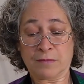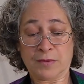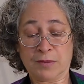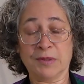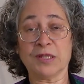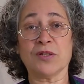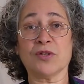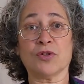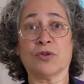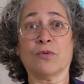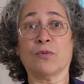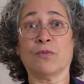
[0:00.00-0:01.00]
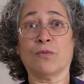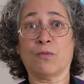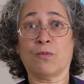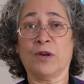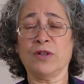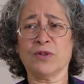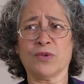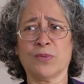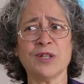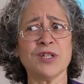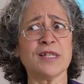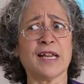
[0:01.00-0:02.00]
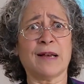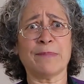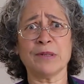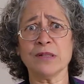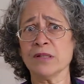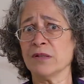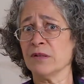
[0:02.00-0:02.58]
The minister wonders, what just happened?